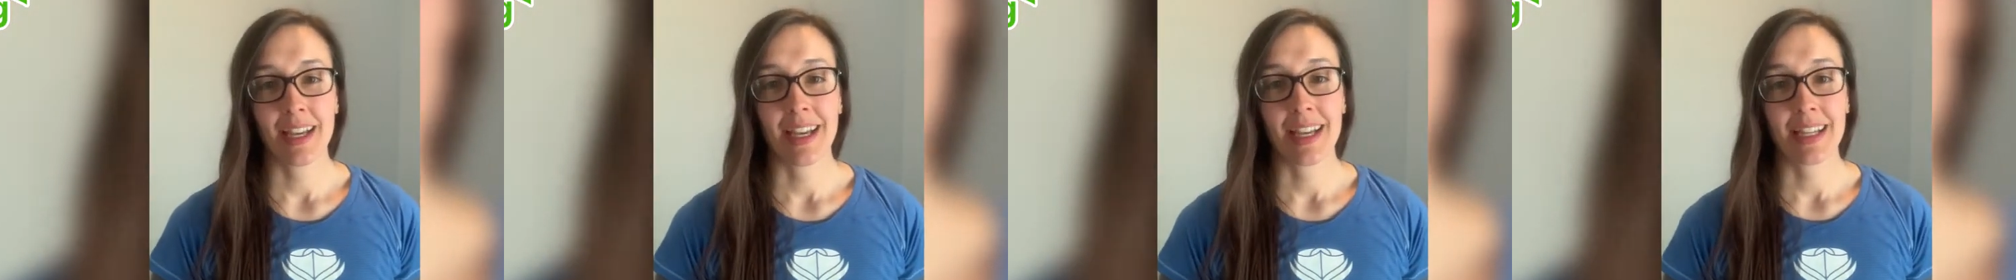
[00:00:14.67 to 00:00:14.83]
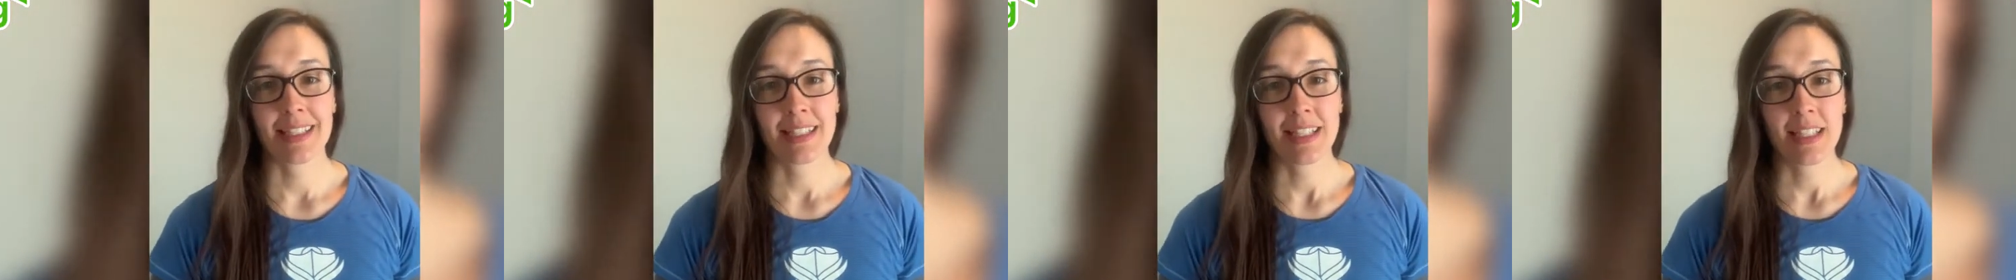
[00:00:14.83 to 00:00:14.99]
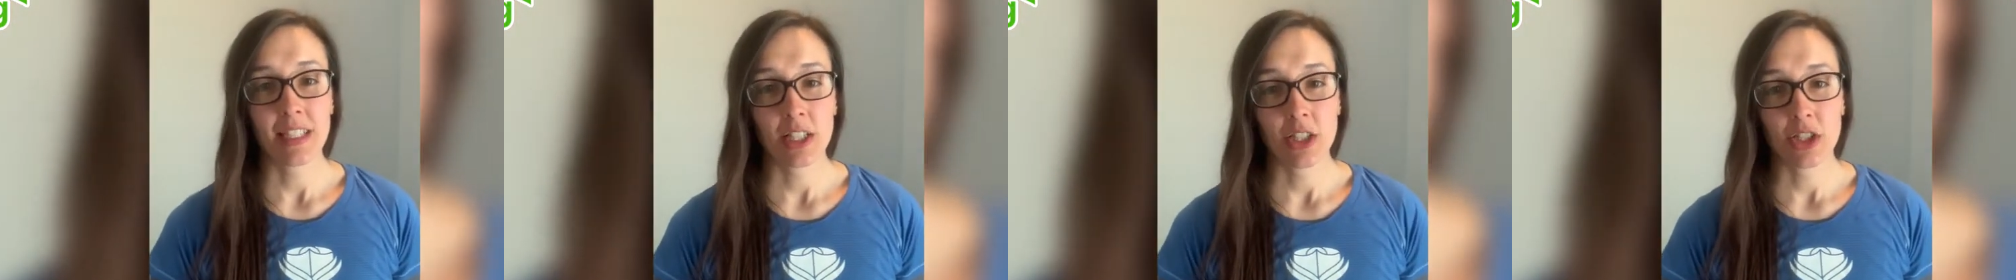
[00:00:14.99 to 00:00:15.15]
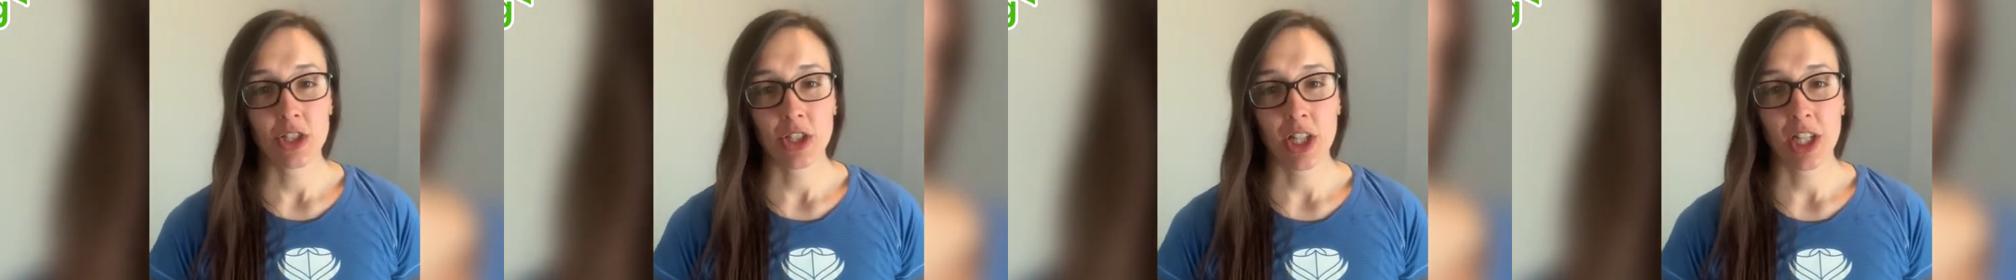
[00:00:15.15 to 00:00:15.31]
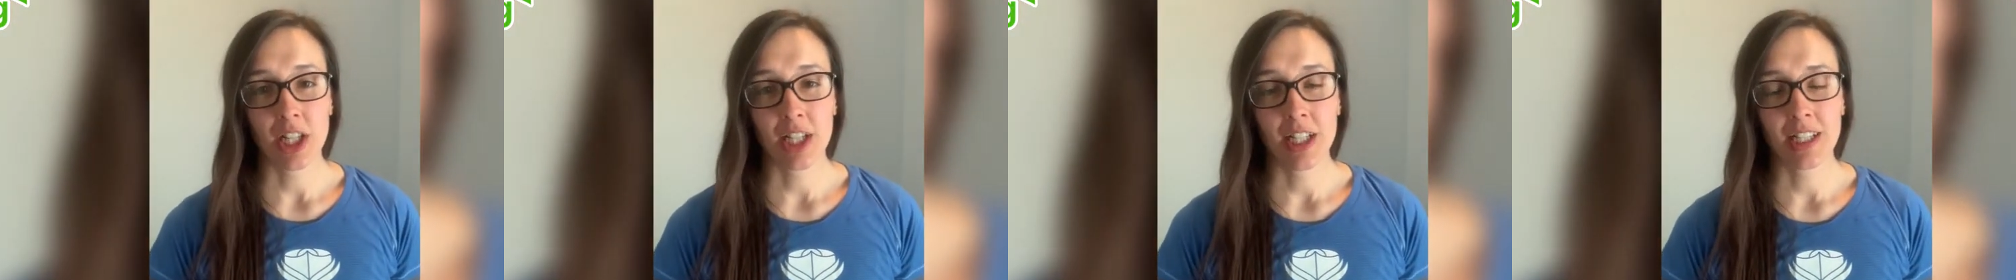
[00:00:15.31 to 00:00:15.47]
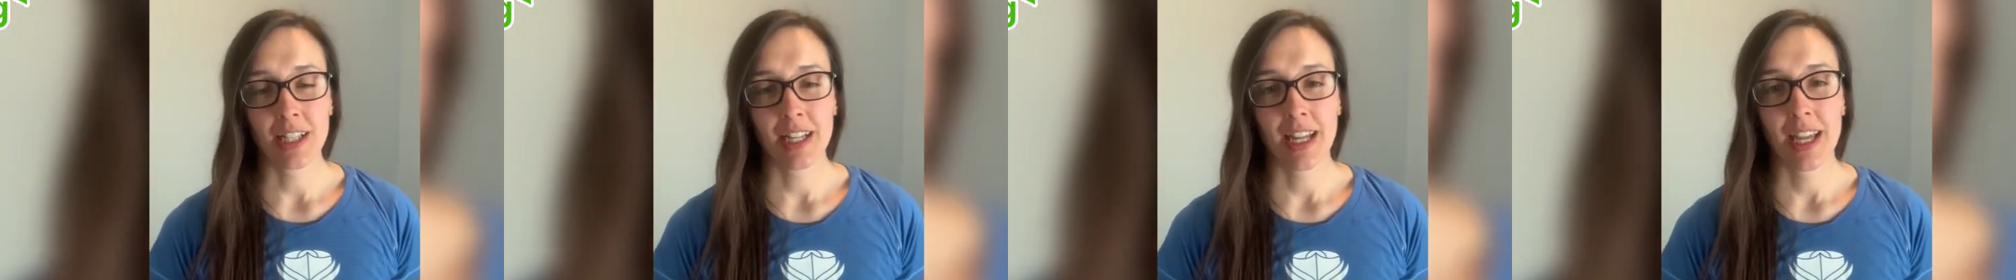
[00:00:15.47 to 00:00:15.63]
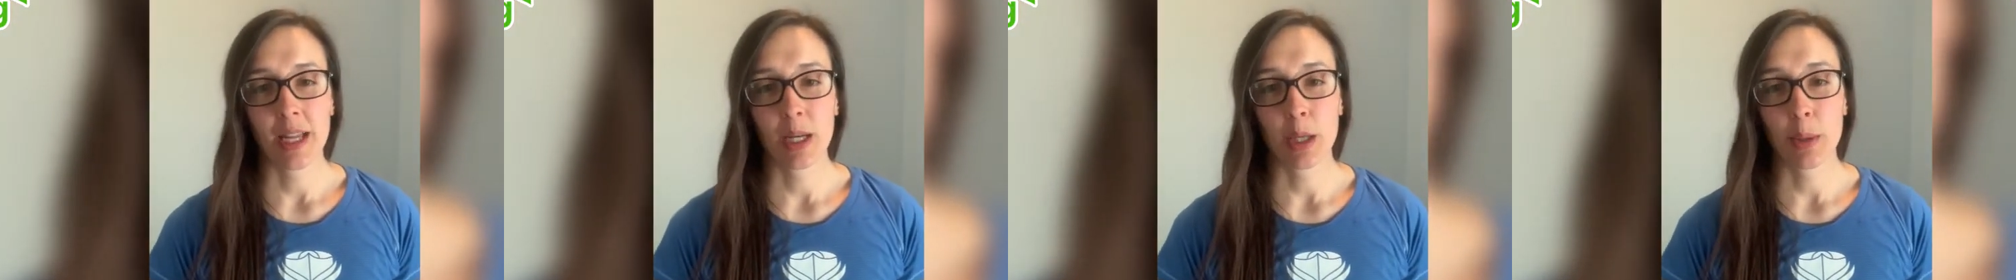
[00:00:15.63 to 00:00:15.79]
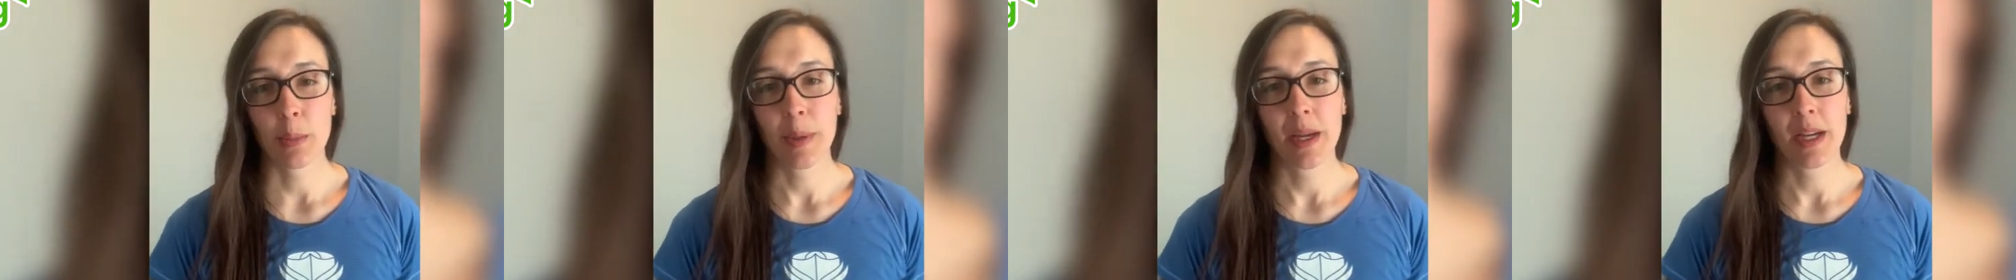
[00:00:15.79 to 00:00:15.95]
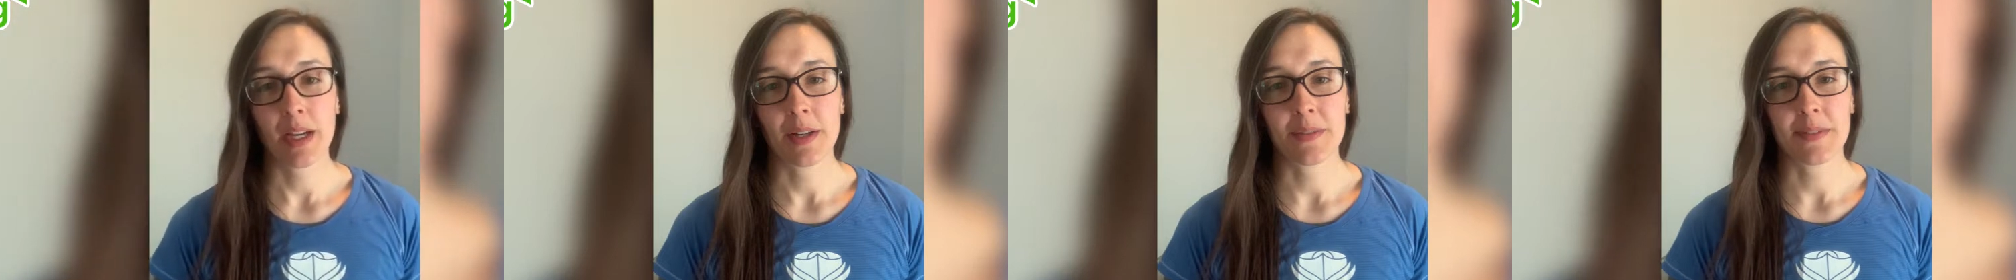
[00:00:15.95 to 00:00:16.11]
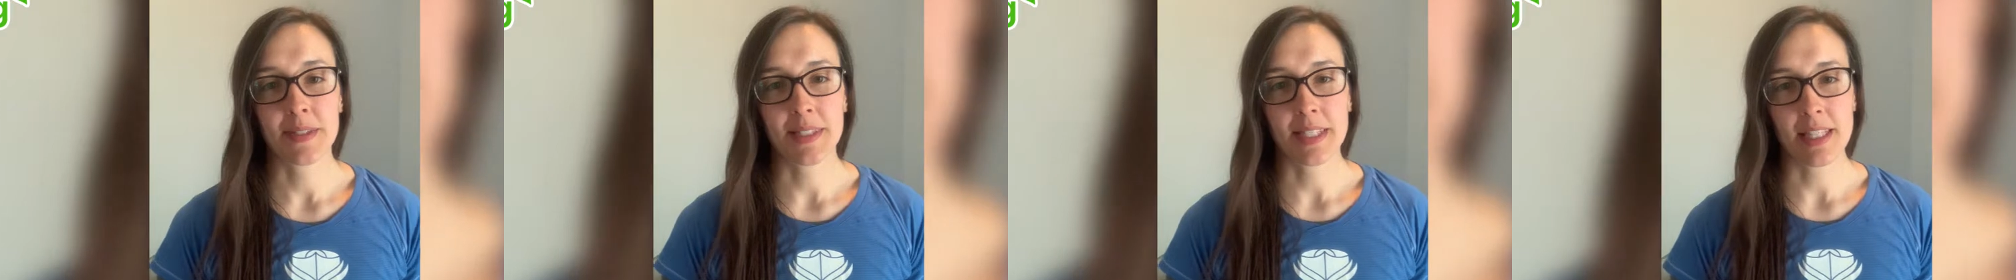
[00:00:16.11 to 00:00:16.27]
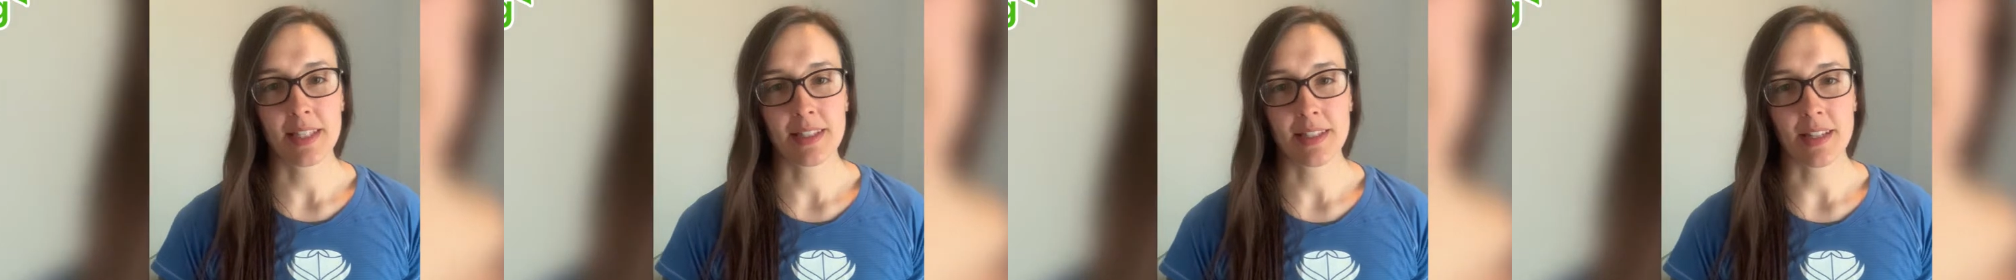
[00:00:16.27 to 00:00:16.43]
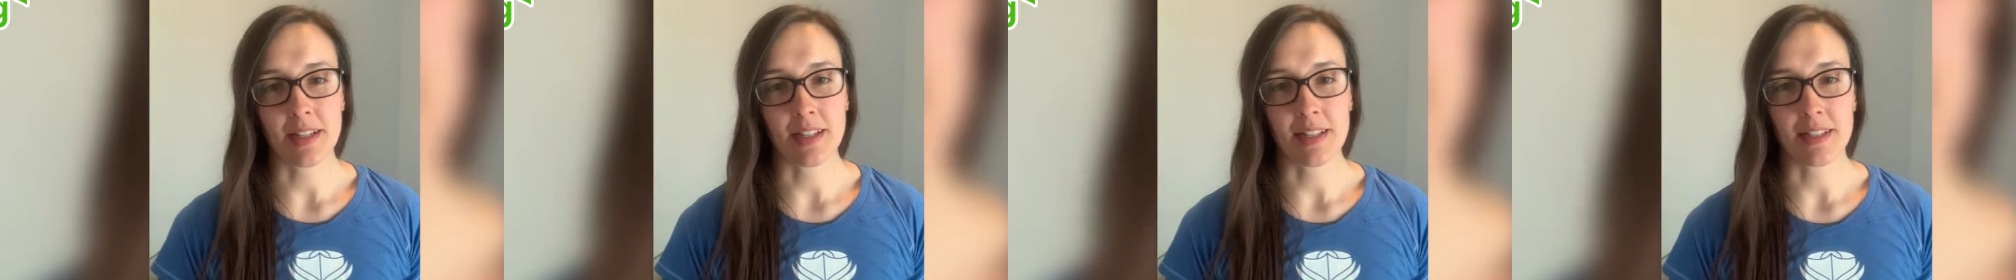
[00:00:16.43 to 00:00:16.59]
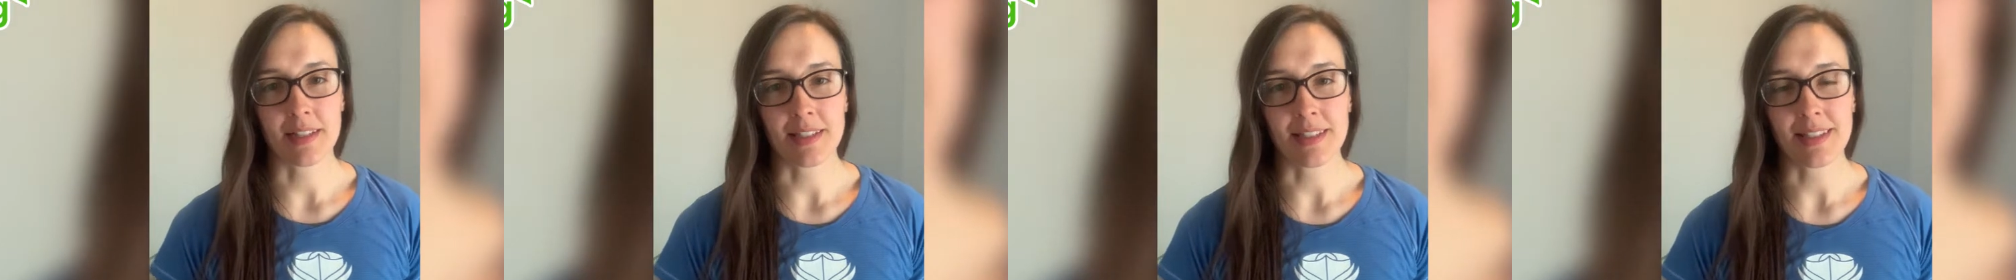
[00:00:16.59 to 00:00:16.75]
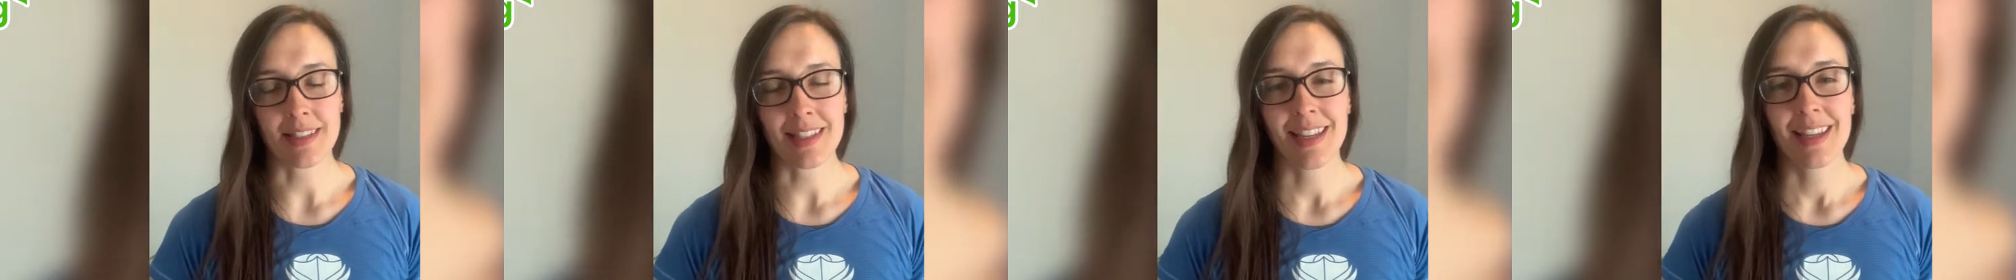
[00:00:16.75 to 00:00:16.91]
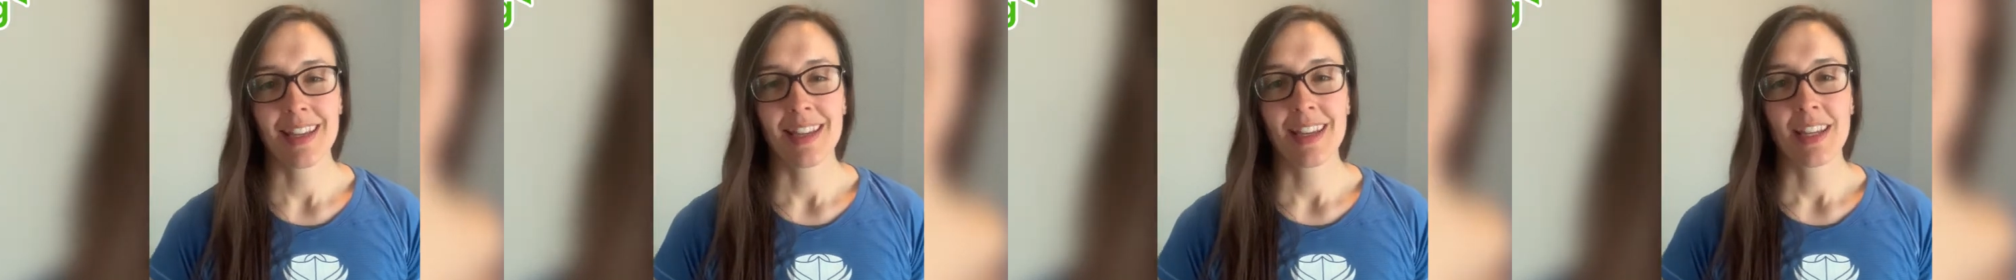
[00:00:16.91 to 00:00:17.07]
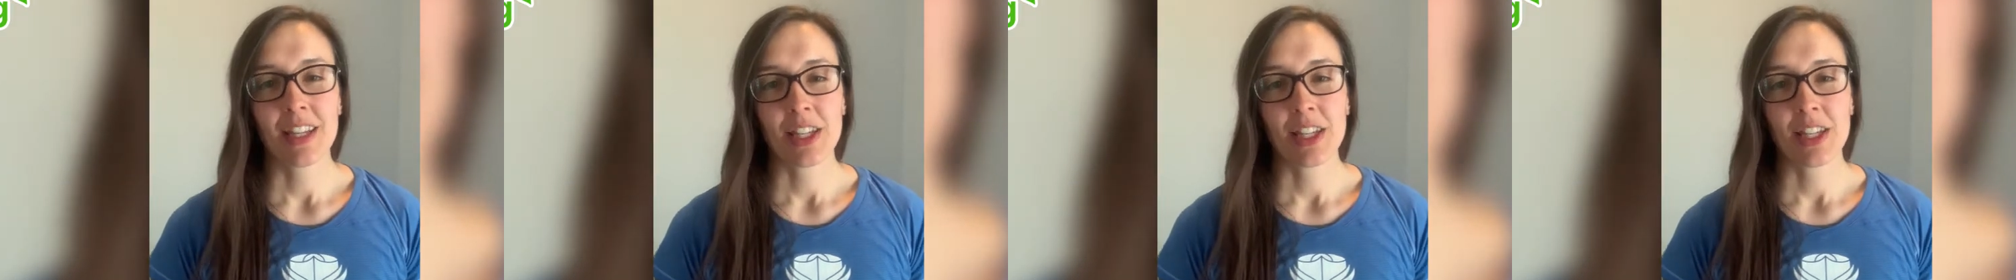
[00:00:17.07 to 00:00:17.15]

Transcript: a t-shirt, and a pair of scissors,